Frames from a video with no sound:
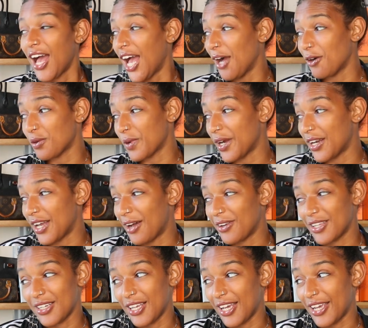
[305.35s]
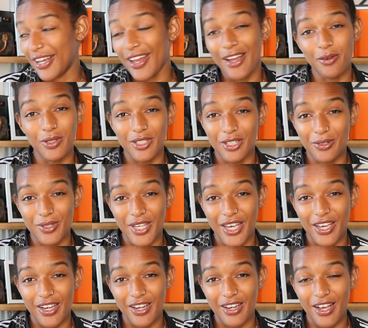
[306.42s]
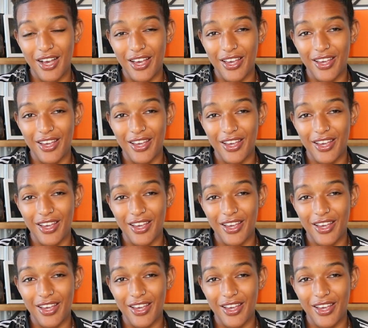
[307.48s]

I would wear it out at night. I really don't care.